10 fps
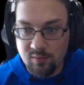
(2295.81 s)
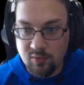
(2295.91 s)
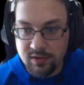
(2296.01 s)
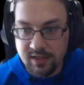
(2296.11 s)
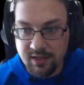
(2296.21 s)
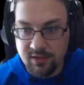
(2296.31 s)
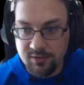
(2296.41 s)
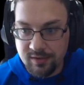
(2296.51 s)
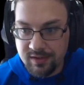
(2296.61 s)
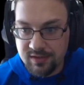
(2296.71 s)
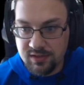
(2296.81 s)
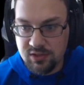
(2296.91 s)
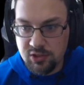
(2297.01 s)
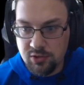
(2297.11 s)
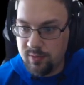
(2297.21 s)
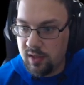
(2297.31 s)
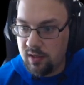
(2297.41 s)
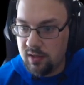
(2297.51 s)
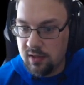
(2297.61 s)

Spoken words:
more dangerous to me.